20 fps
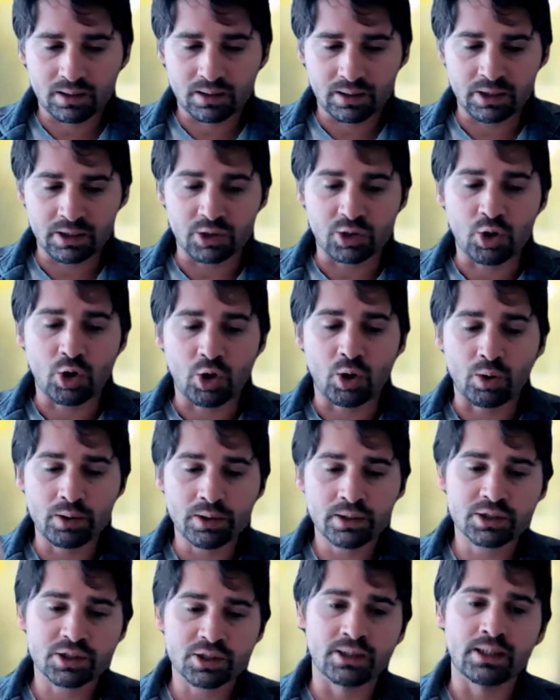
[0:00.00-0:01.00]

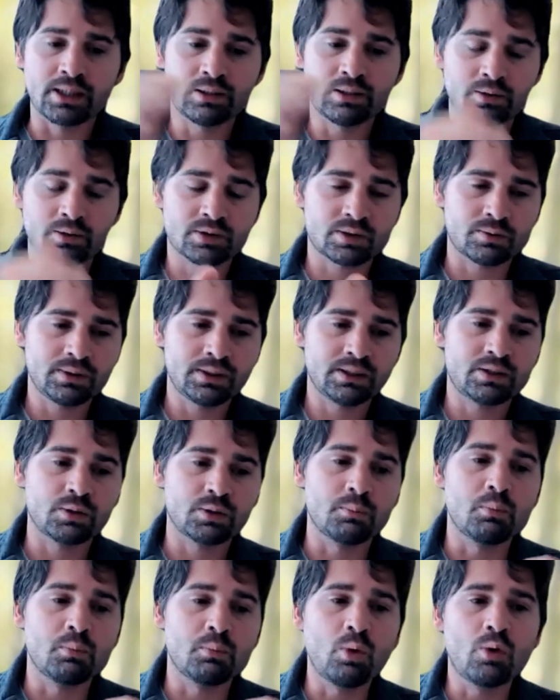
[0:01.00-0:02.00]
encourage an industry to
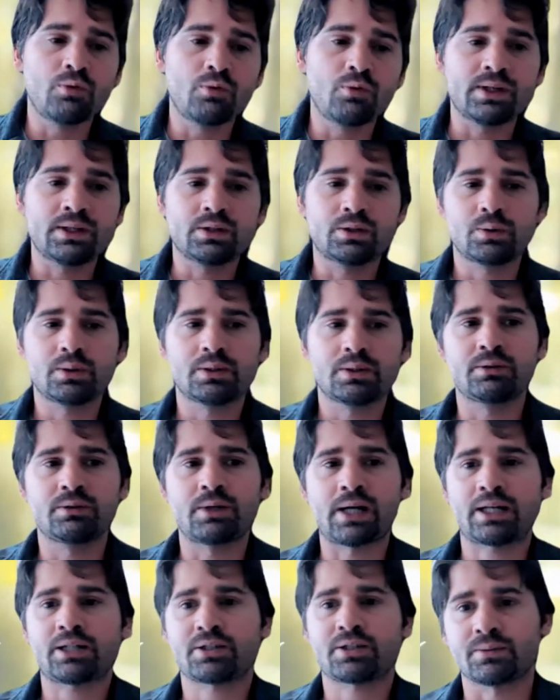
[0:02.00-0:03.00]
move into a
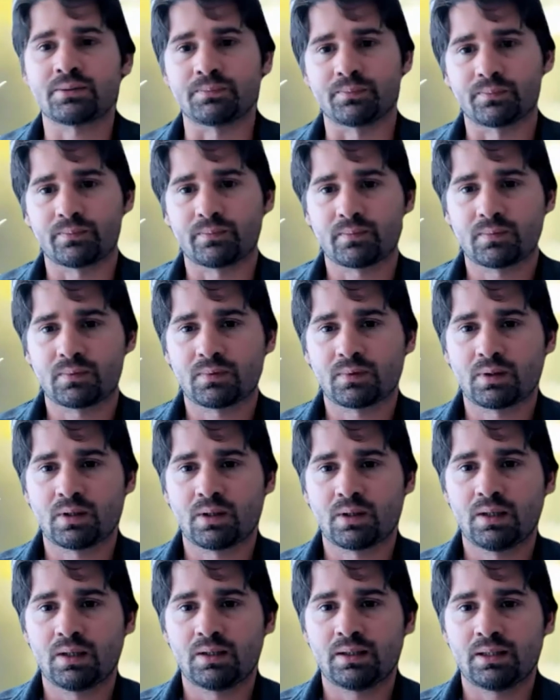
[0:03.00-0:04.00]
direction.
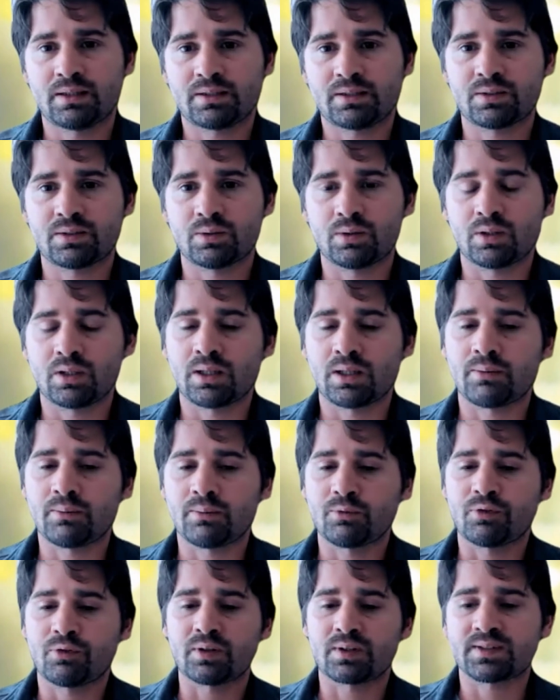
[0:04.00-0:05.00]
Yeah,
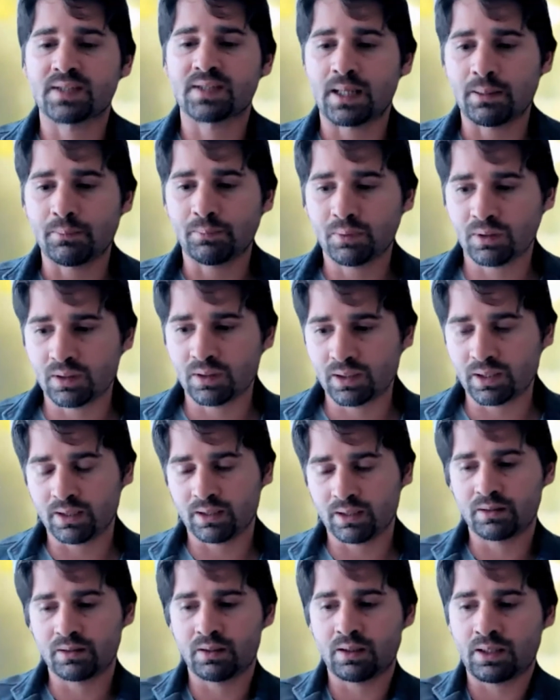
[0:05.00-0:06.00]
so for example,
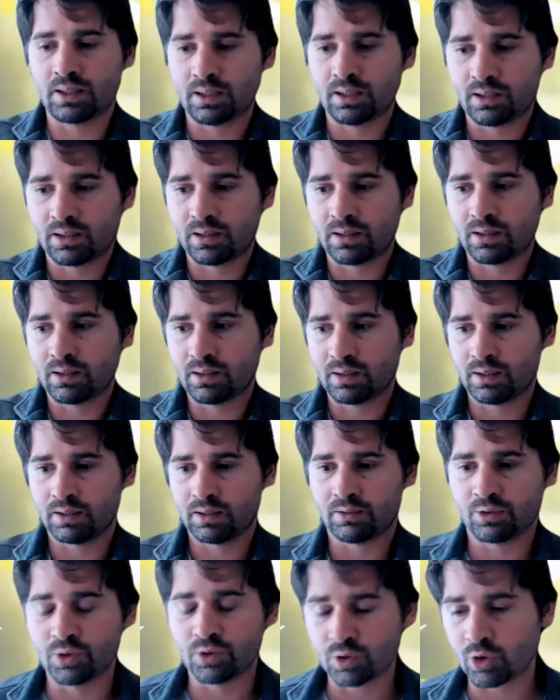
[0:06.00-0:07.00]
in
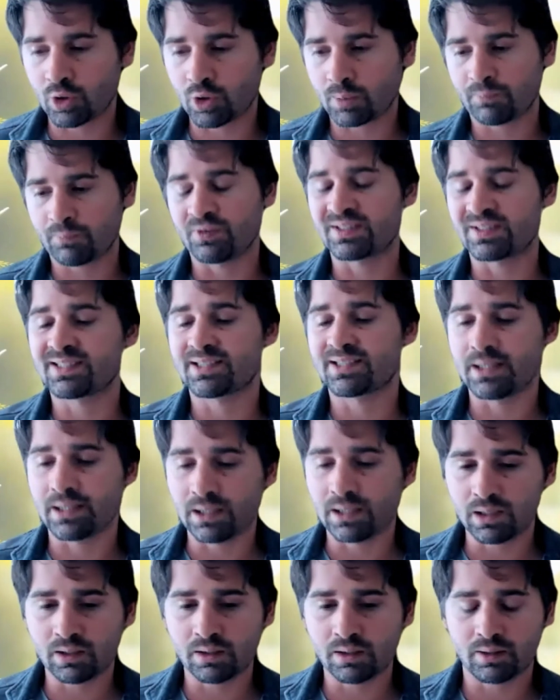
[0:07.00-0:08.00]
Europe, we
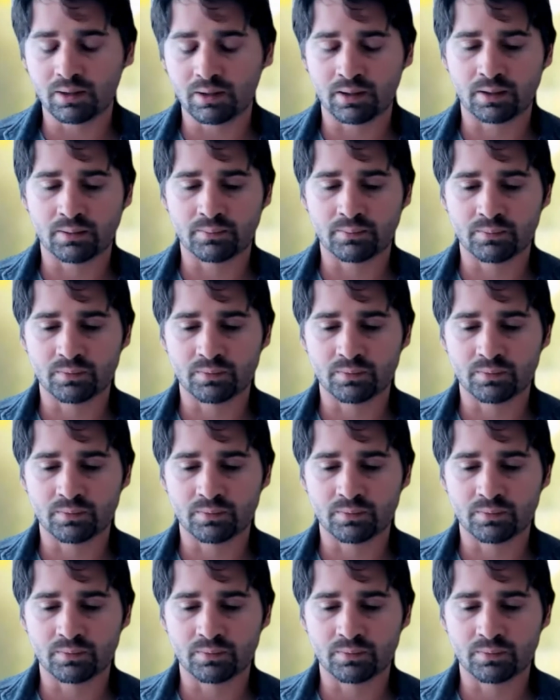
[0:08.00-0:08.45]
still, I